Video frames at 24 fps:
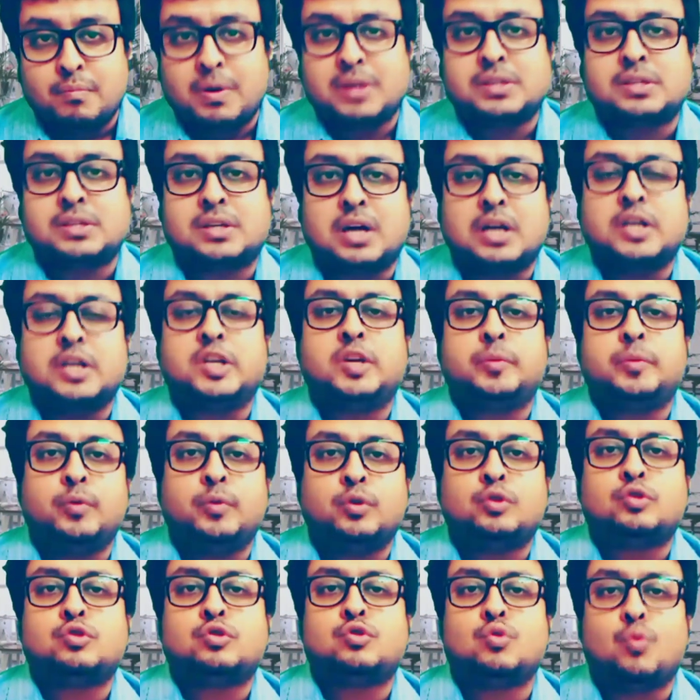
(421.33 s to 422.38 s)
must
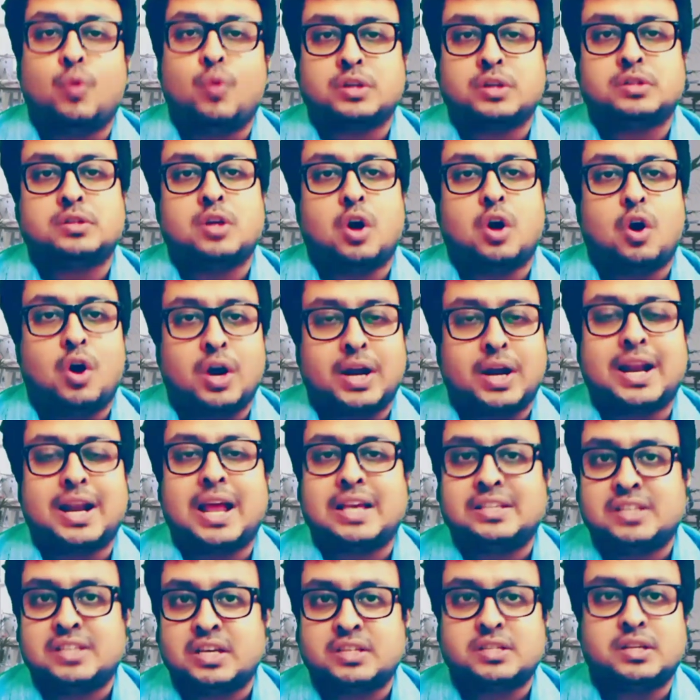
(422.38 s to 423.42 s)
contribute towards the
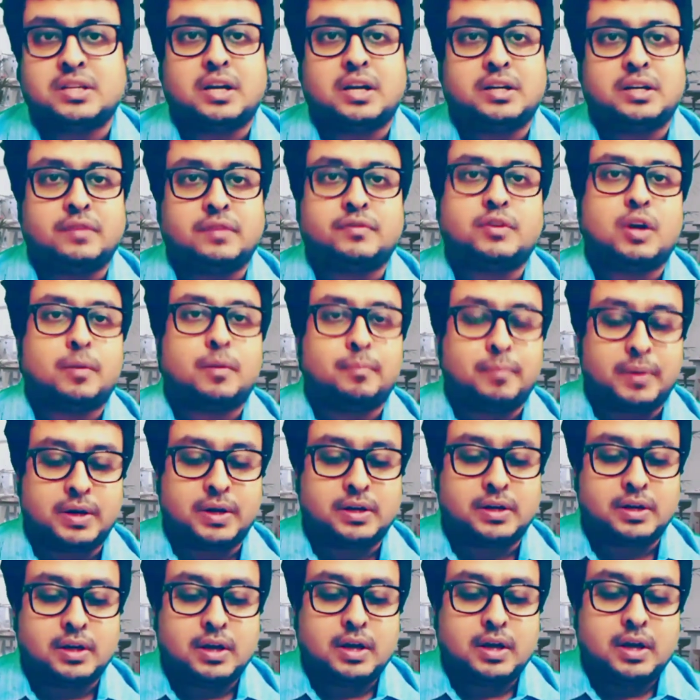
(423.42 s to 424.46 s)
organizational
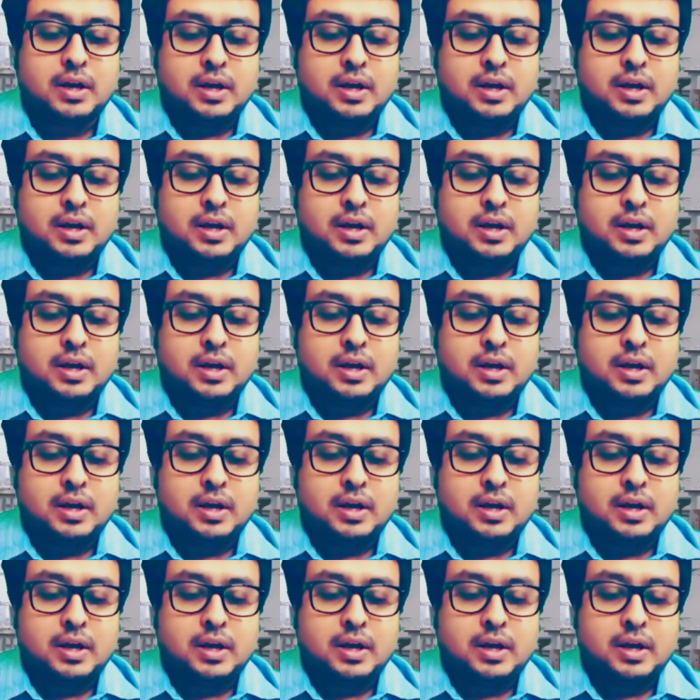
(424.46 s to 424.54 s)
development.